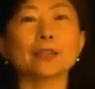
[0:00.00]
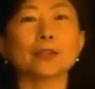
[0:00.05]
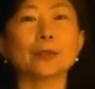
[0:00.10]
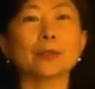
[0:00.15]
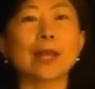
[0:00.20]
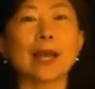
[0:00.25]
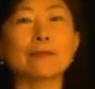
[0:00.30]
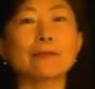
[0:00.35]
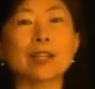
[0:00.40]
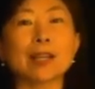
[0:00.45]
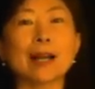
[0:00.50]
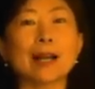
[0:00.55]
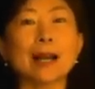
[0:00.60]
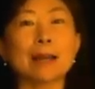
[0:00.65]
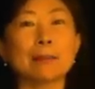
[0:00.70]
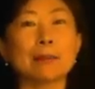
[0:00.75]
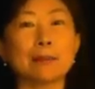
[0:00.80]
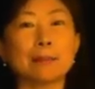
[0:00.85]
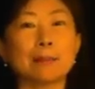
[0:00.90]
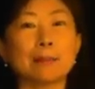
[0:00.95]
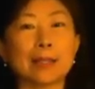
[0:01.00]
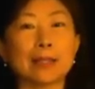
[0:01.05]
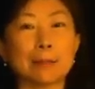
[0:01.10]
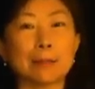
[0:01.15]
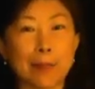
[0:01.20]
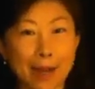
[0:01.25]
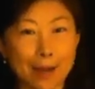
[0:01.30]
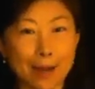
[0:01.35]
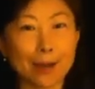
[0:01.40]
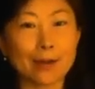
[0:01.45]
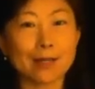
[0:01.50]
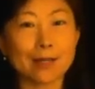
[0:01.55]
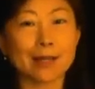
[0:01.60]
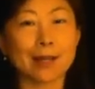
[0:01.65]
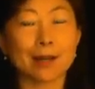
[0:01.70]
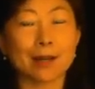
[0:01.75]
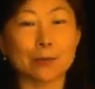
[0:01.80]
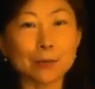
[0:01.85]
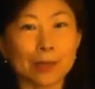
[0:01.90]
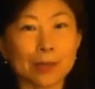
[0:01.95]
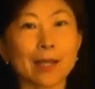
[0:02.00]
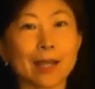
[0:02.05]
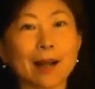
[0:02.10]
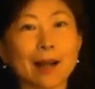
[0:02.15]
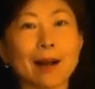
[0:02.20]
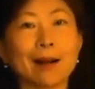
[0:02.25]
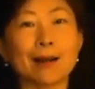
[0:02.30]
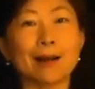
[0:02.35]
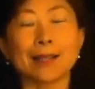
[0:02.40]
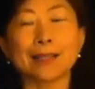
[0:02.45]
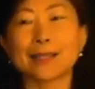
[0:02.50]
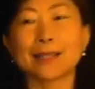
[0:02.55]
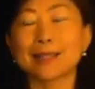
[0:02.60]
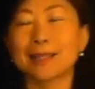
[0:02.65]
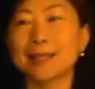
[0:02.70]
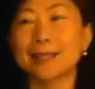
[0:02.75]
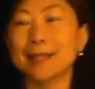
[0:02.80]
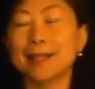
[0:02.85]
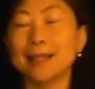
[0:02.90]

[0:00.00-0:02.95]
don't have time, but the parents are really on it.